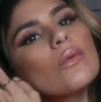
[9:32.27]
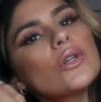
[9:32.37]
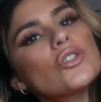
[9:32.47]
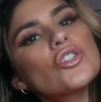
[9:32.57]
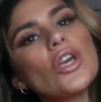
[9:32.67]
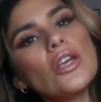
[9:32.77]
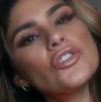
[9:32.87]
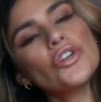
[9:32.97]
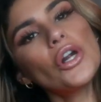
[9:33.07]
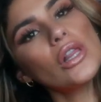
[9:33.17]
want to
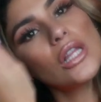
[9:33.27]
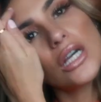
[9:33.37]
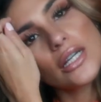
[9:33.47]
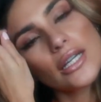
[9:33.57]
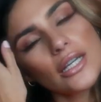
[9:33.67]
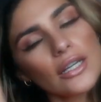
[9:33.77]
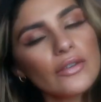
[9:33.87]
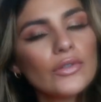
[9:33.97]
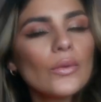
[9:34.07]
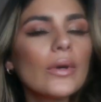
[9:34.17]
change your look,
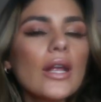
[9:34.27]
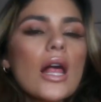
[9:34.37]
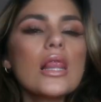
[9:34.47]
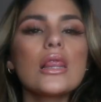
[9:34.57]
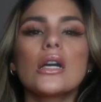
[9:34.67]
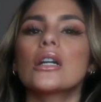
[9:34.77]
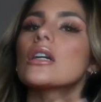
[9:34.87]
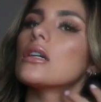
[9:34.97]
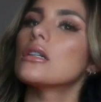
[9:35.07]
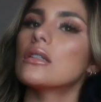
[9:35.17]
if you want to look,